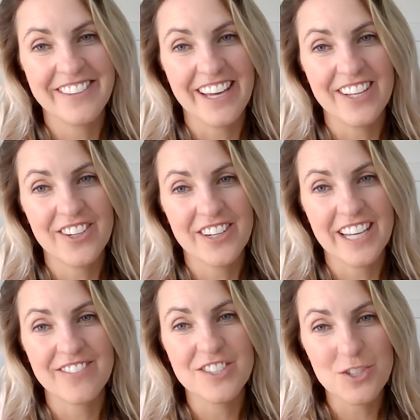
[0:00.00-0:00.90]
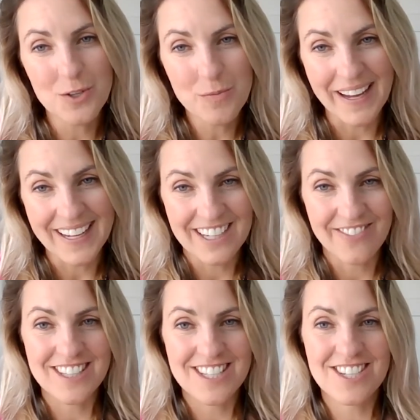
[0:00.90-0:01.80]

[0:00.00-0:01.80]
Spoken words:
that your gifts do make a difference.